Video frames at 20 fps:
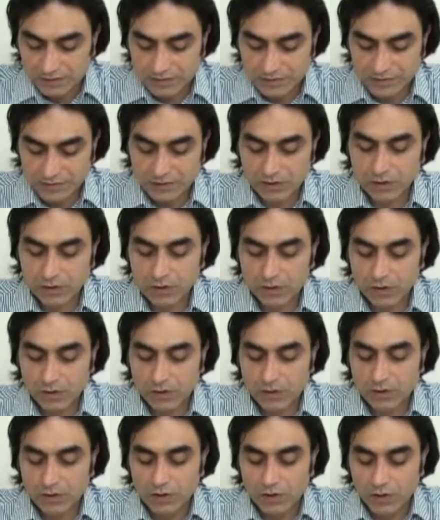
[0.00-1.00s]
So
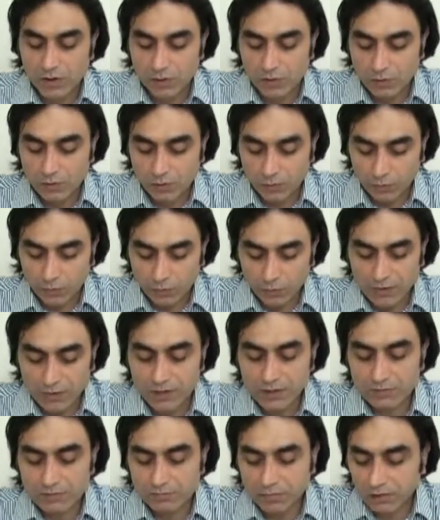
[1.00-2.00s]

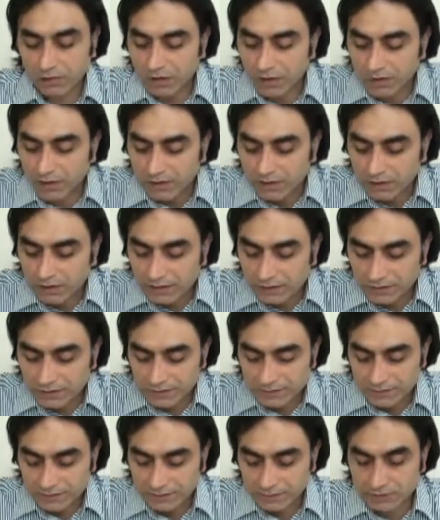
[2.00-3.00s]
we belong
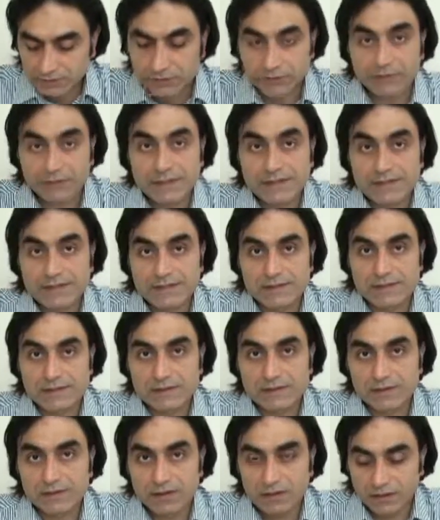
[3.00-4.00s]
to
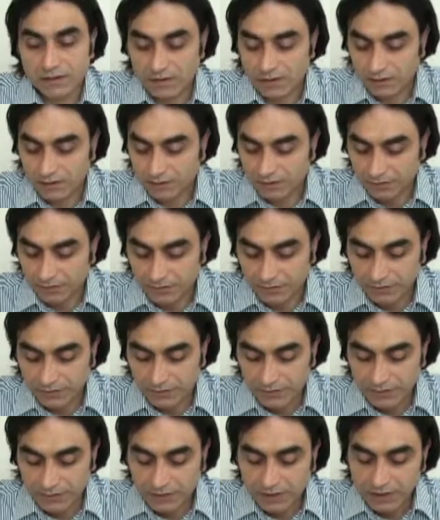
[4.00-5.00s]
this
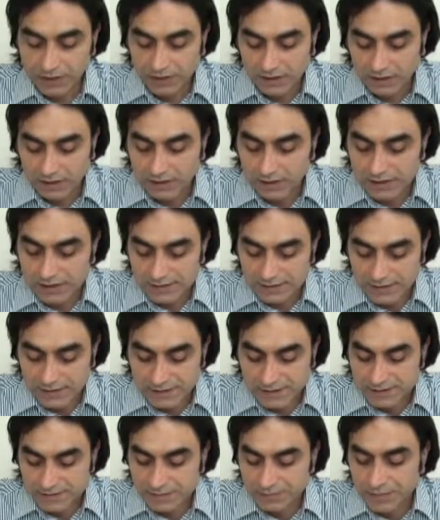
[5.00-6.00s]
earth. Allah
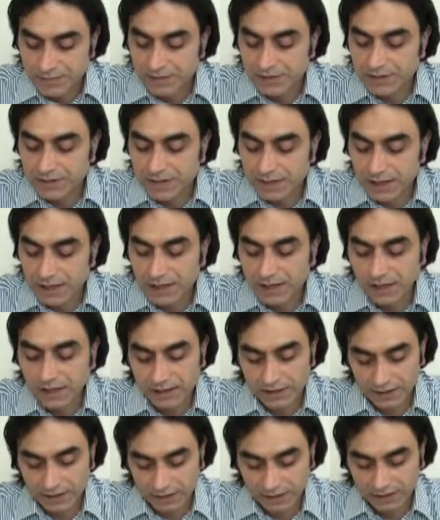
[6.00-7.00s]
says, "Minha
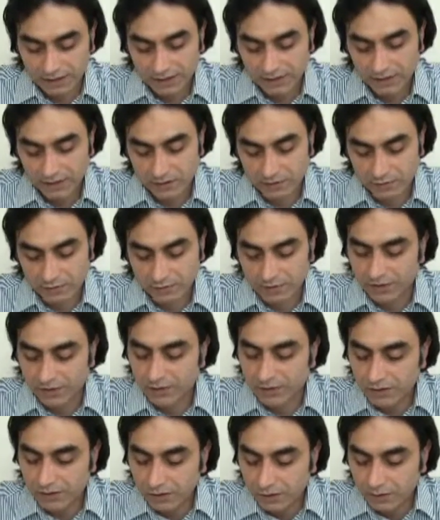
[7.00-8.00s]
khalaqnakum,"
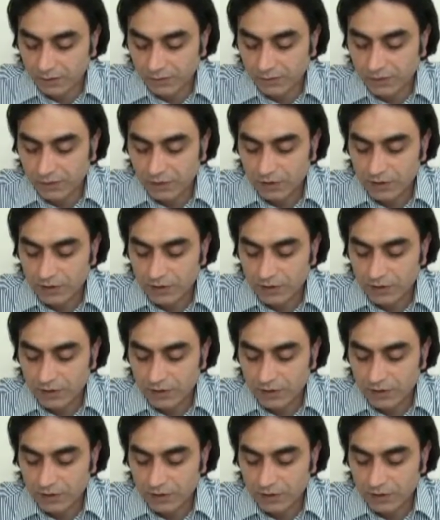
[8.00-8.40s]
thereof